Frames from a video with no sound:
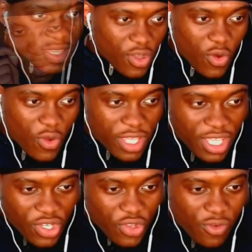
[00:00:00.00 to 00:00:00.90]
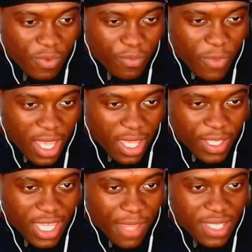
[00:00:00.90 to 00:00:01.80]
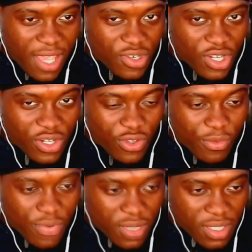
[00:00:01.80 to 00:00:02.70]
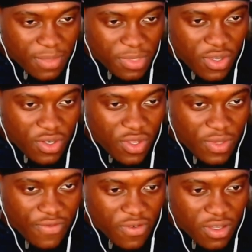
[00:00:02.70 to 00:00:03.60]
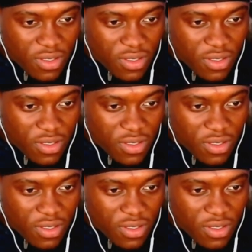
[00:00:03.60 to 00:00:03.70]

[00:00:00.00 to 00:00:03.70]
Cool, Ichigo, you've been kept out of the loop. Seems you don't know either.